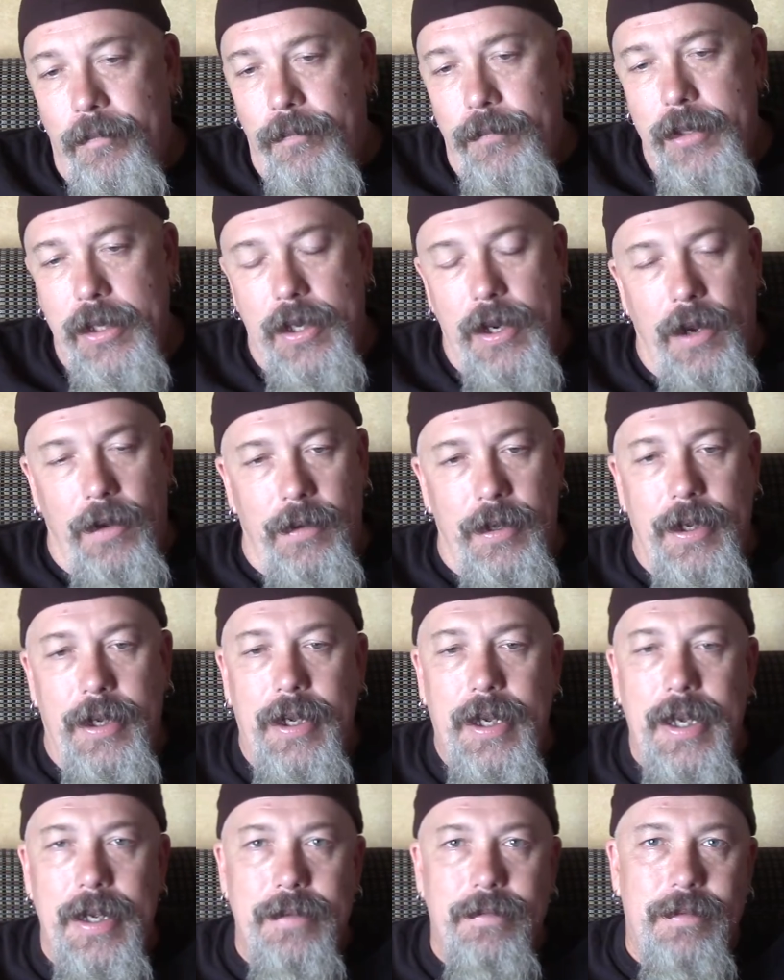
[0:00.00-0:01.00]

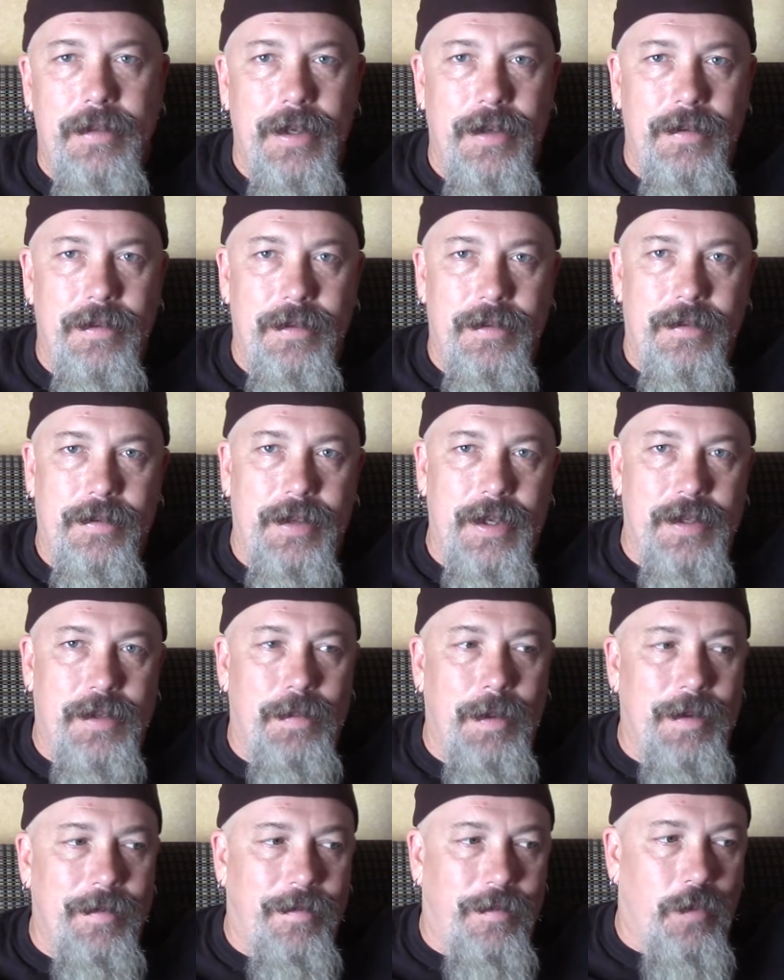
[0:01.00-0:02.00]
they
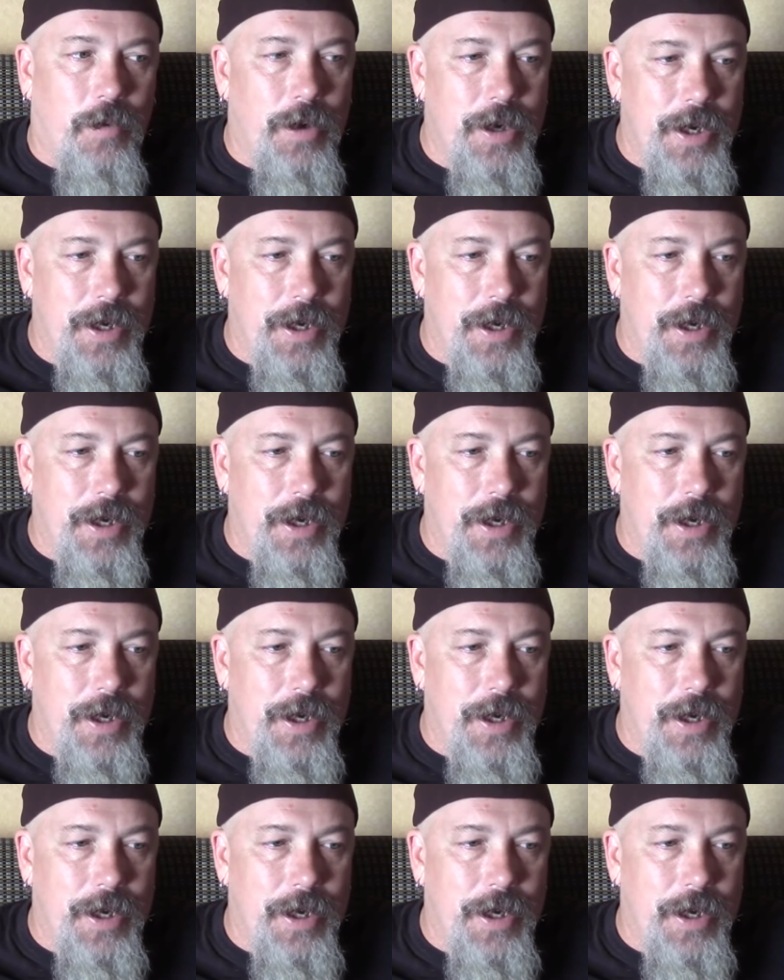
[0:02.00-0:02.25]
spent 4